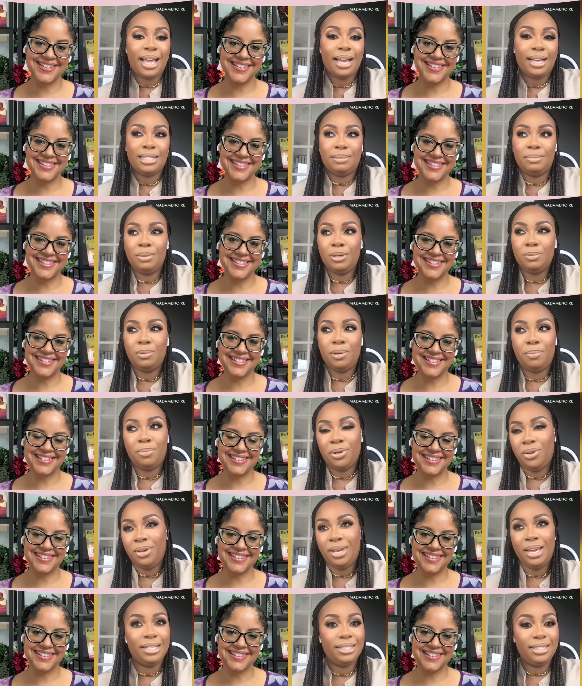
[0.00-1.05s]
Speaker 1: that, because most people,
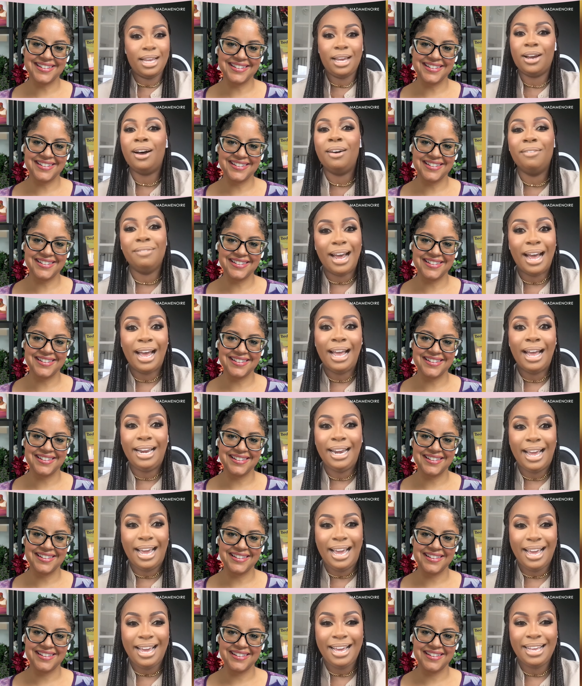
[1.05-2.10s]
you can't take all nine
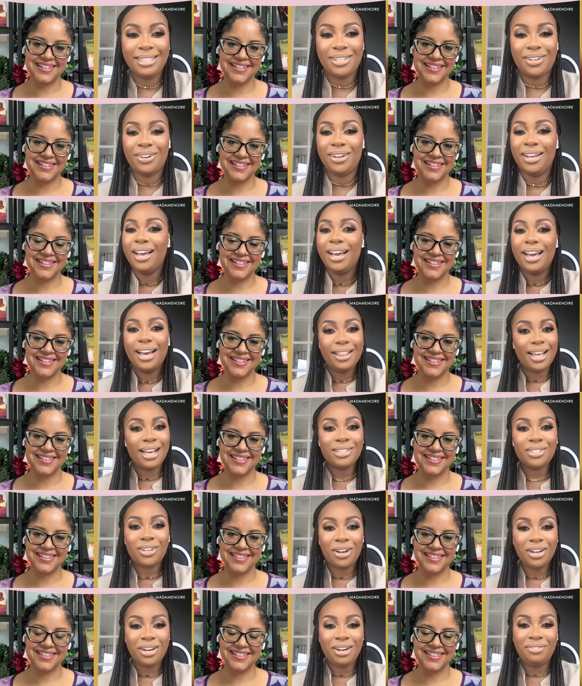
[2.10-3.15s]
days or
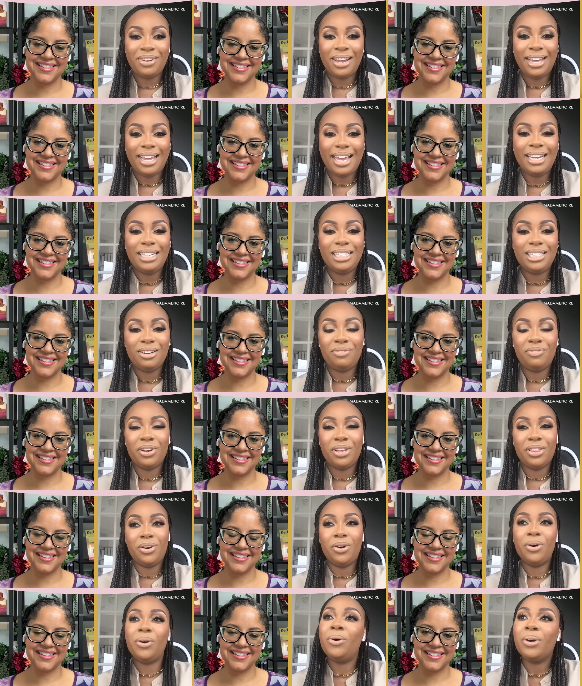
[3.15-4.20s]
that's all your vacation for
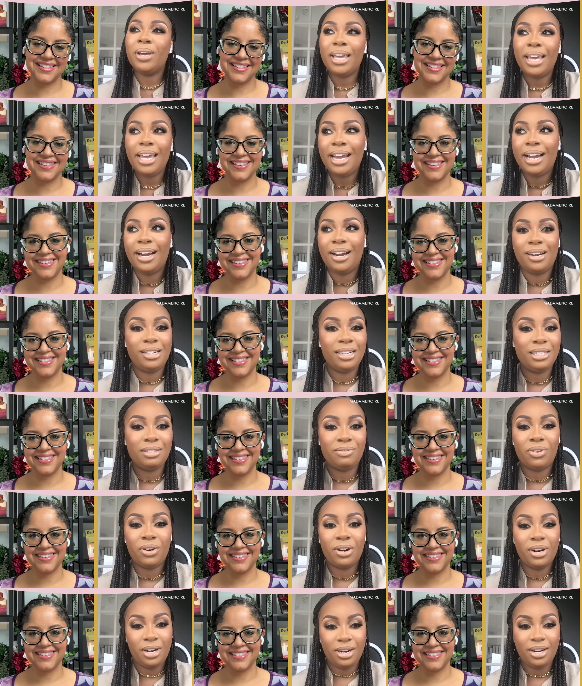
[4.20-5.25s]
the whole year just
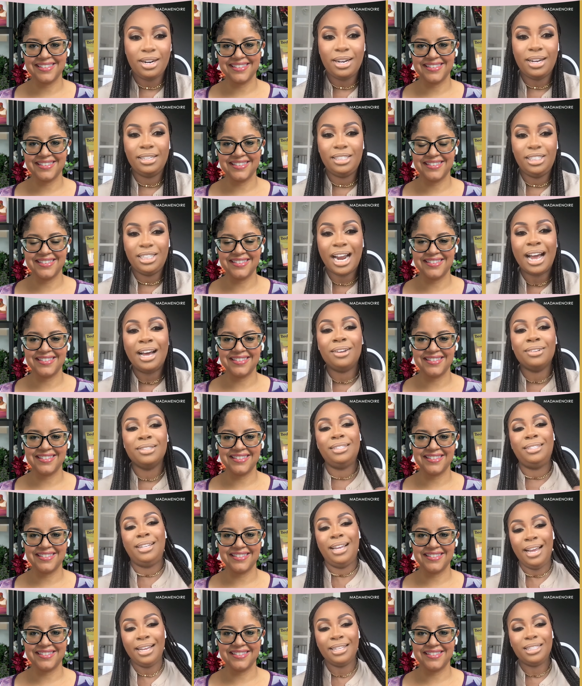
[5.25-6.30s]
for a child's
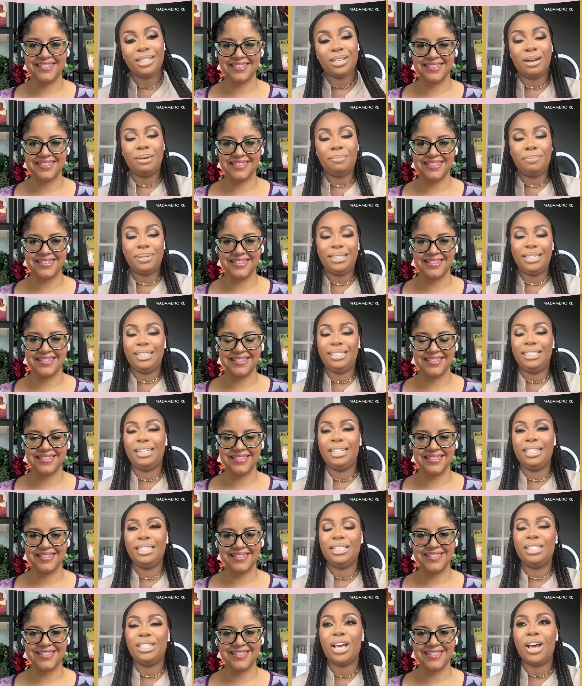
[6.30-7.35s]
dance
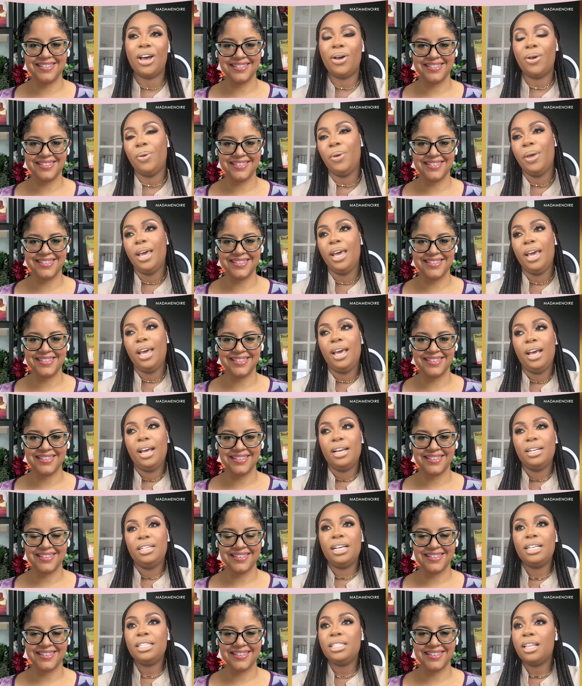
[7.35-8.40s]
competition. So
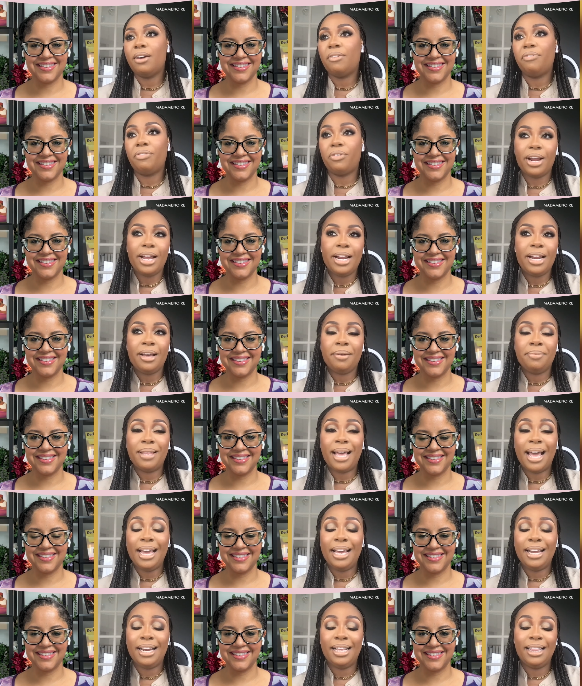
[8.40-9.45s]
just the freedom
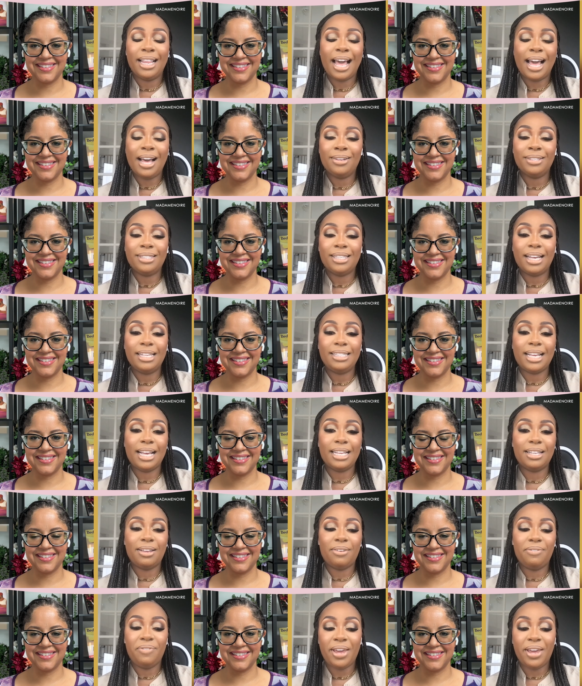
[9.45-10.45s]
that it allows us as a